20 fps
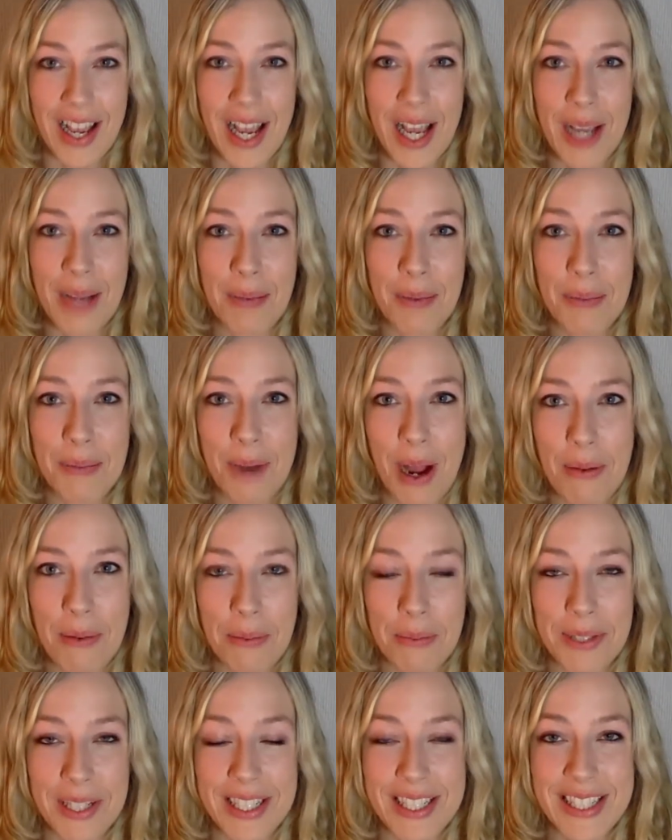I would
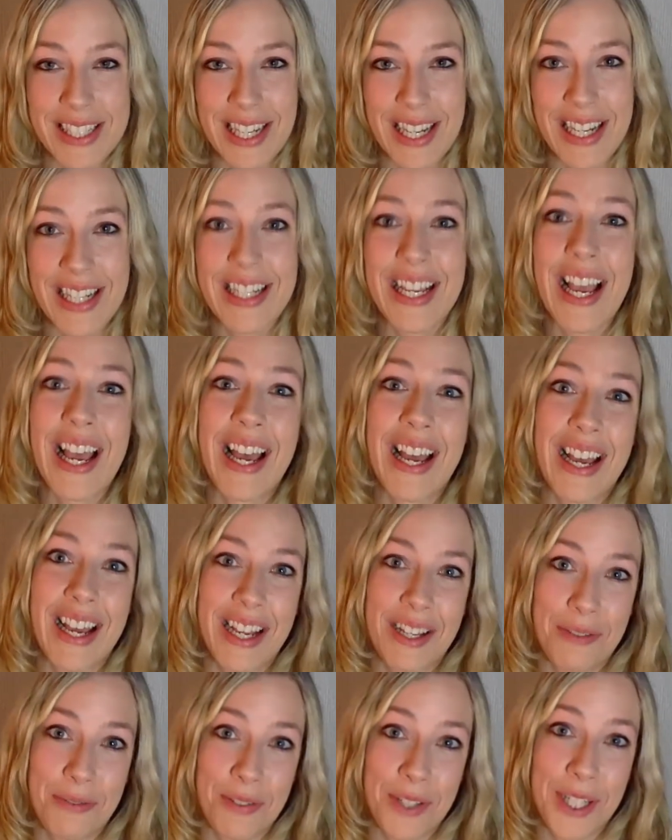probably say, yeah,
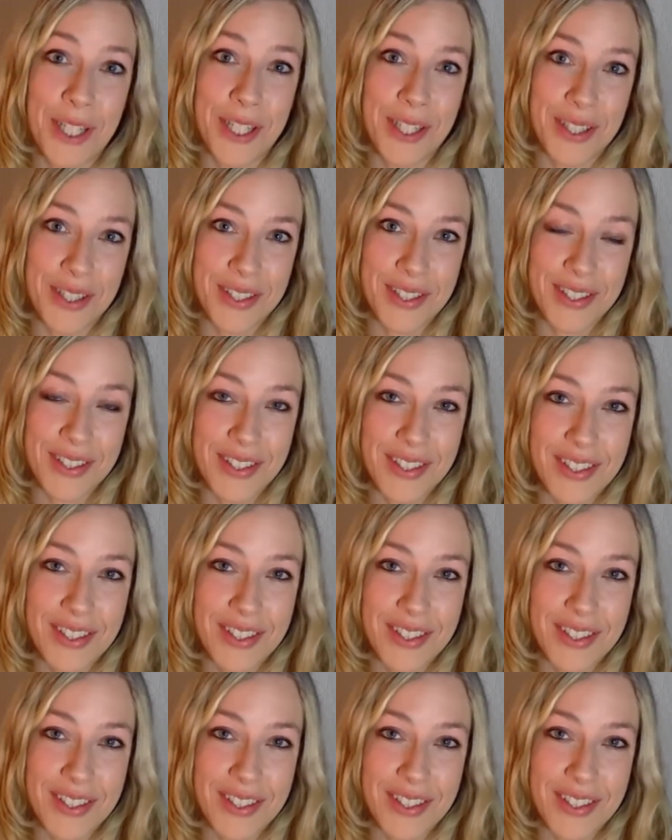I figured,